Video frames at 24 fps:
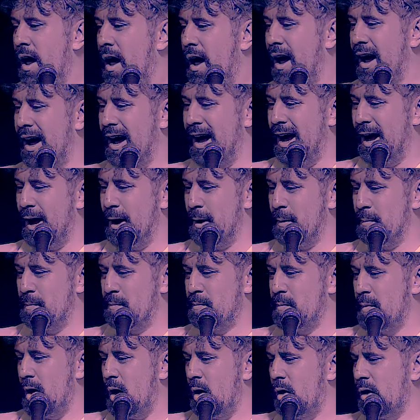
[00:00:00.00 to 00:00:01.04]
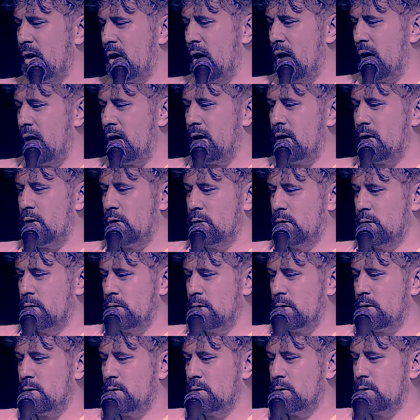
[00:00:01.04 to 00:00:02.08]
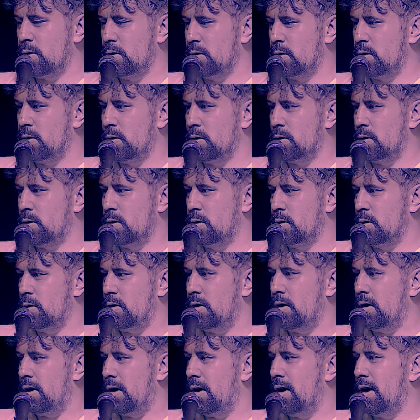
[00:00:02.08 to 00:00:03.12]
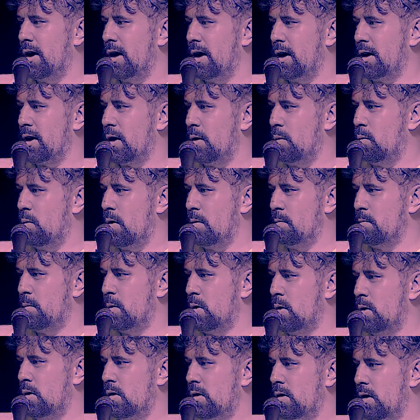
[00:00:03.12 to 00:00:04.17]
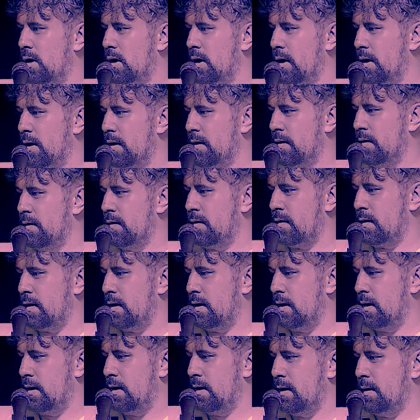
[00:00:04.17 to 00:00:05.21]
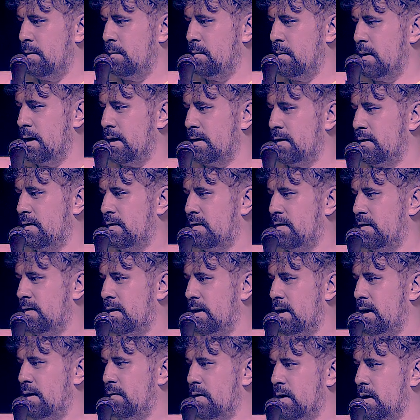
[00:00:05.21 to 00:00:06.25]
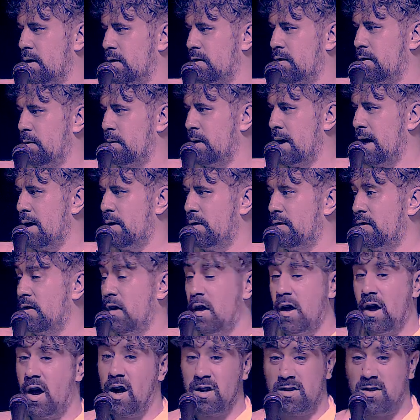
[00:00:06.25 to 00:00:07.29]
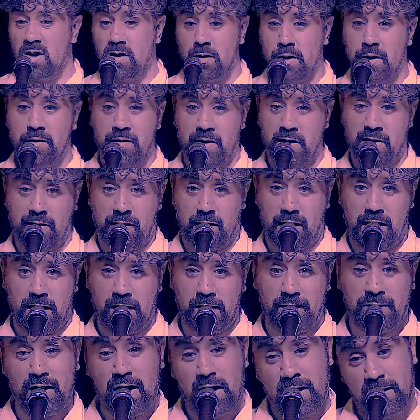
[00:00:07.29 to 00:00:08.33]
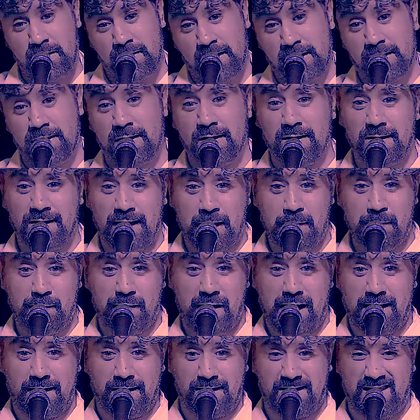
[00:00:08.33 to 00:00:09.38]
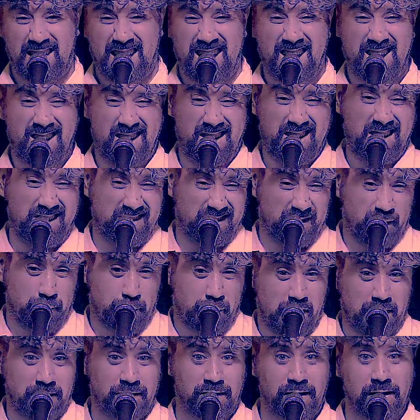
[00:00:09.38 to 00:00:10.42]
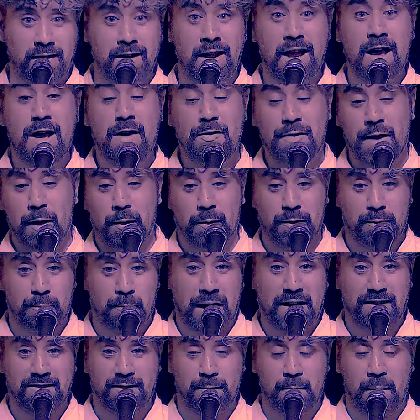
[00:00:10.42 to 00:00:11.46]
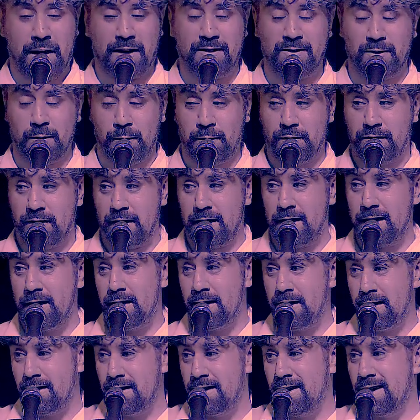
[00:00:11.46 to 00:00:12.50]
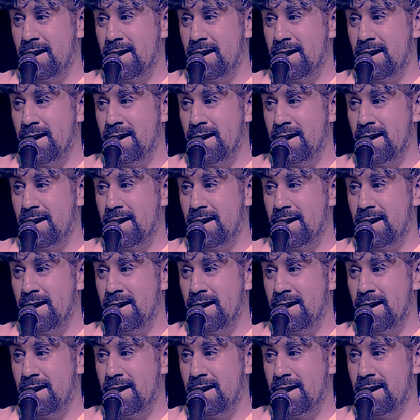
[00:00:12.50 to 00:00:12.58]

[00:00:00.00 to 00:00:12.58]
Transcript: Um, okay, cool, cool, cool, cool, cool. Uh, I got one more, and um, let's see if I get something else. I don't have anything else because that's the same vein as that, and that's depressing. That was based in Mexico City.